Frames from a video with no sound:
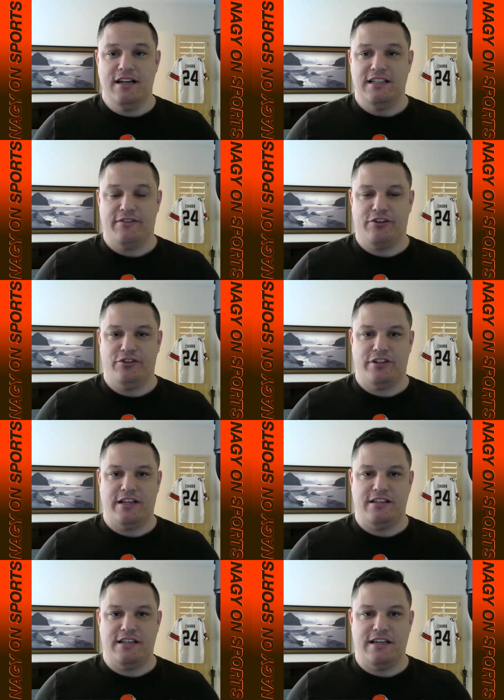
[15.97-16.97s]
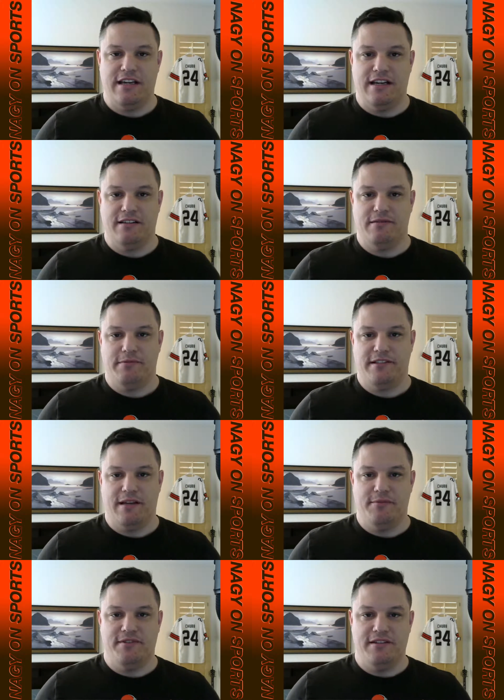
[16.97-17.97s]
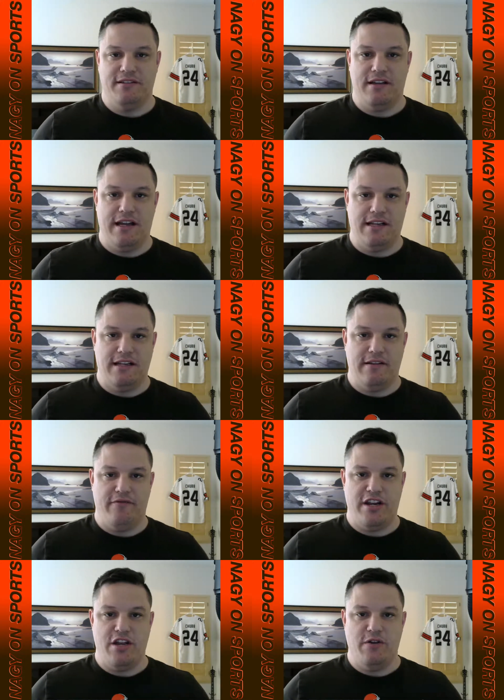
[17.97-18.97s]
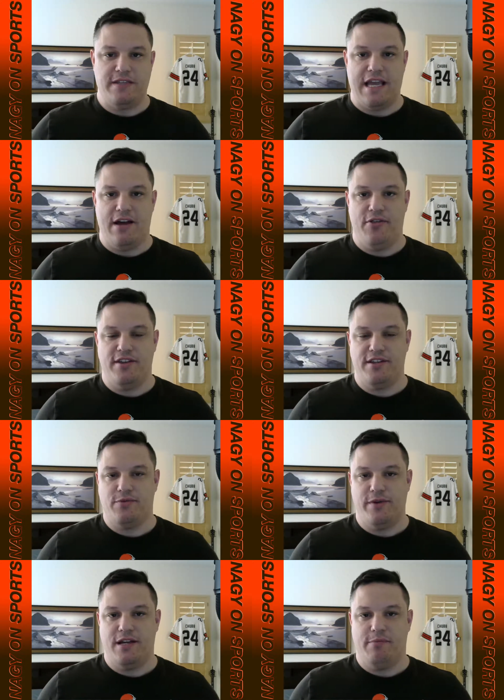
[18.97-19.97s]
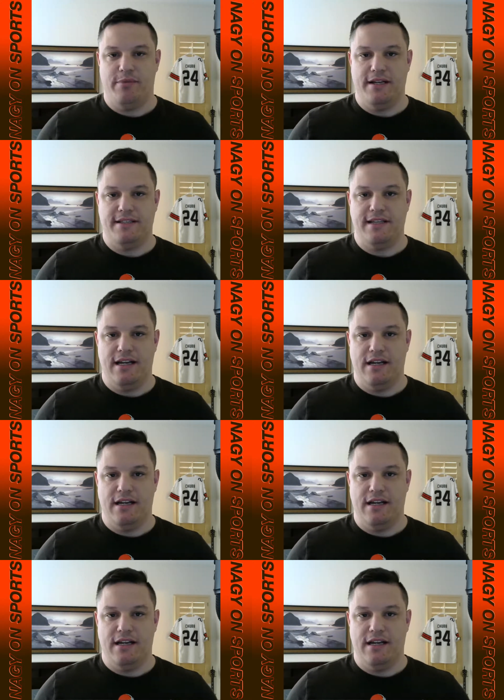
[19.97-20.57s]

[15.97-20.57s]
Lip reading: difficult to get the sims and videos out this week. But